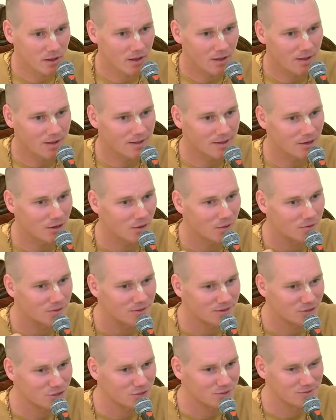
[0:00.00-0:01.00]
the
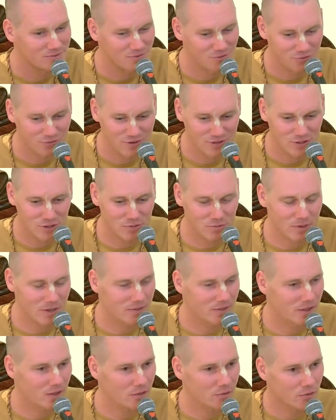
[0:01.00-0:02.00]
fishermen,
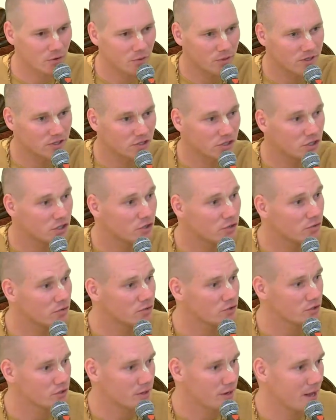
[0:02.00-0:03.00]
they throw this
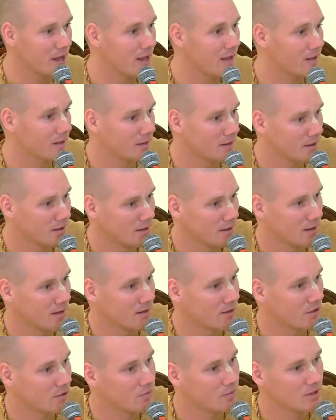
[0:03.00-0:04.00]
huge net,
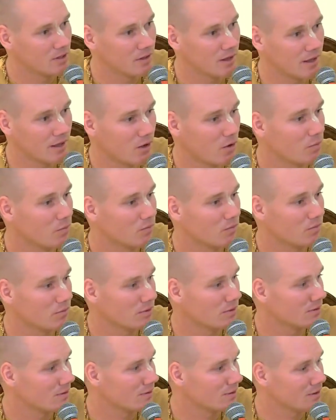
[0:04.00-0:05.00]
could be like
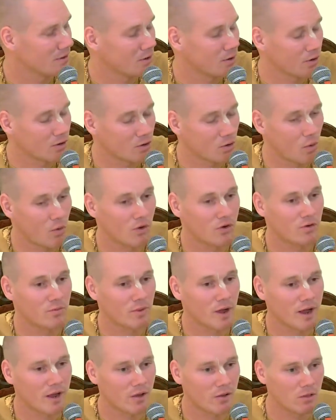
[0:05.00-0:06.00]
quarter
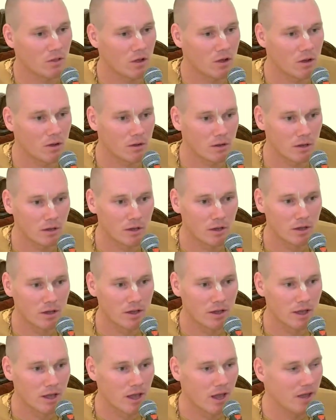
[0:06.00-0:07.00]
mile long,
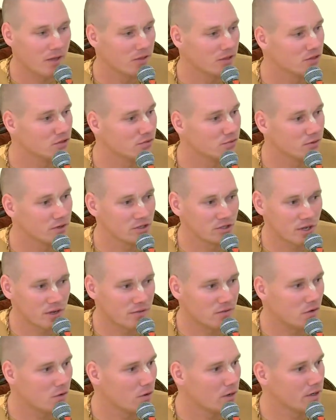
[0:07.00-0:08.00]
and these fish have
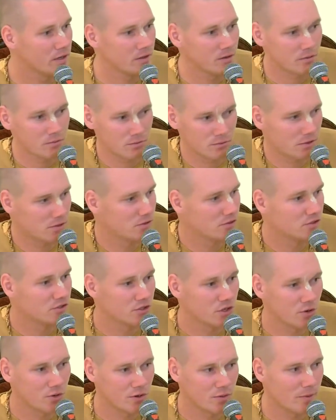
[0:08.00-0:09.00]
no idea, they're just
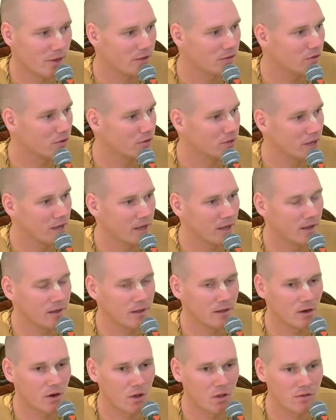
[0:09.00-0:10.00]
going about their day,
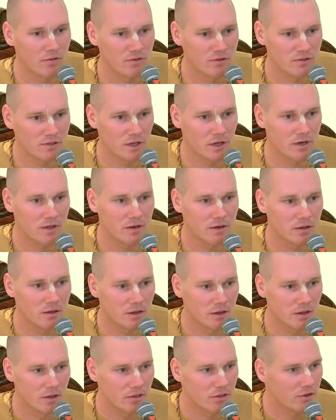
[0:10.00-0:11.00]
and all of a sudden
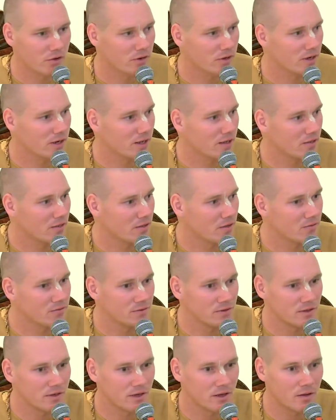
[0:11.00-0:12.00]
they're getting
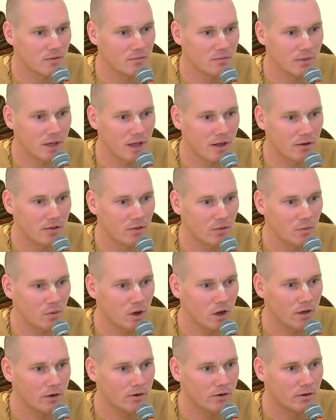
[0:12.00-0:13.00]
lifted up out of the
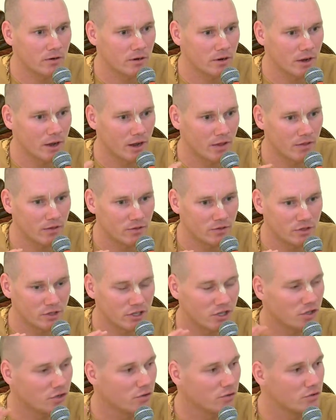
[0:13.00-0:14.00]
water, and there's a
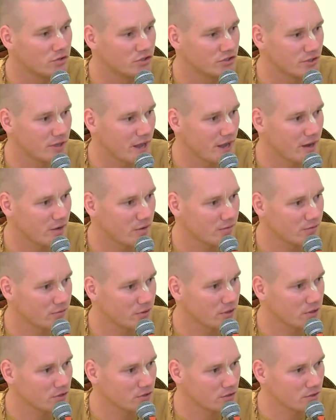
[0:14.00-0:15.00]
huge sack of
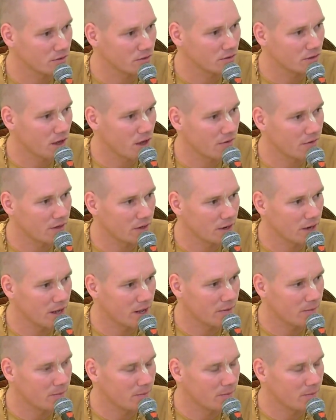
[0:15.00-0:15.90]
fish caught in the net.